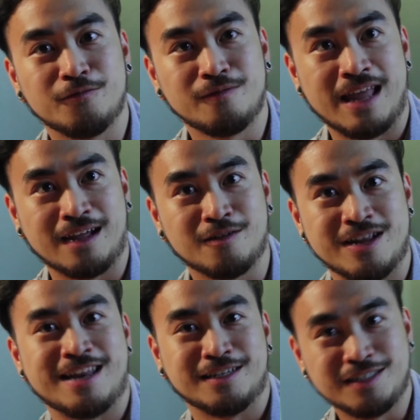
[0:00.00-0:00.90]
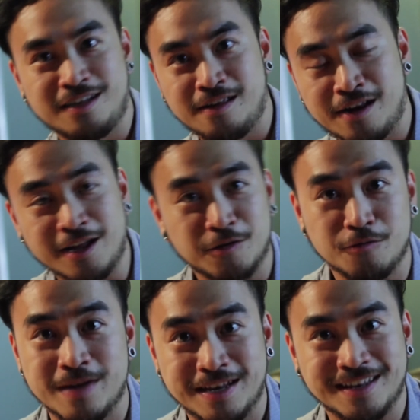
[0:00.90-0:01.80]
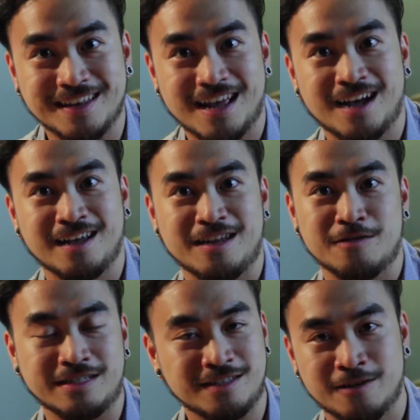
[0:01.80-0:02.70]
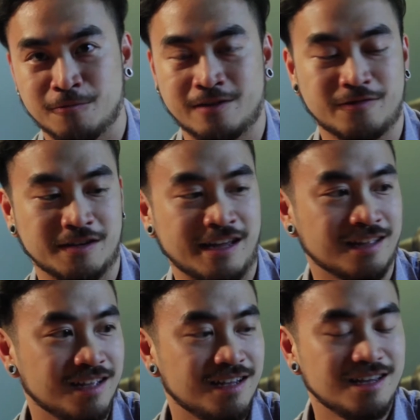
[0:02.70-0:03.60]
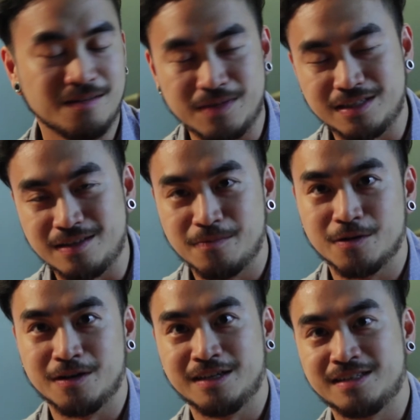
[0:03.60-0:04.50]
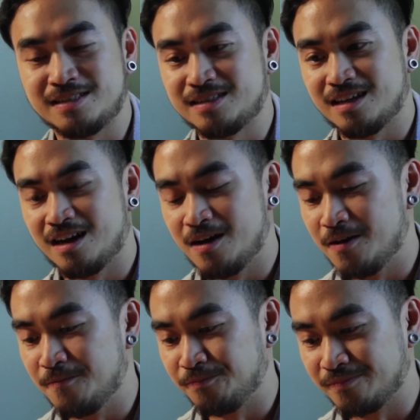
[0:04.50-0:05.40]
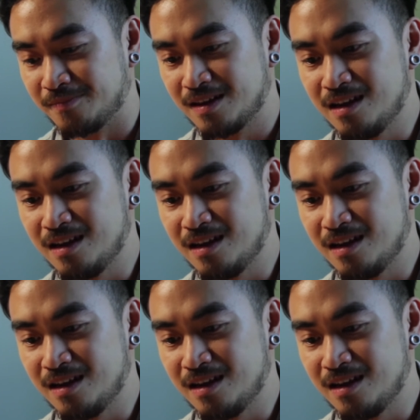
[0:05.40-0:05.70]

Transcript: like kunyari, he Rick Rubin, na, you know, he's done work for like Beastie Boys, um,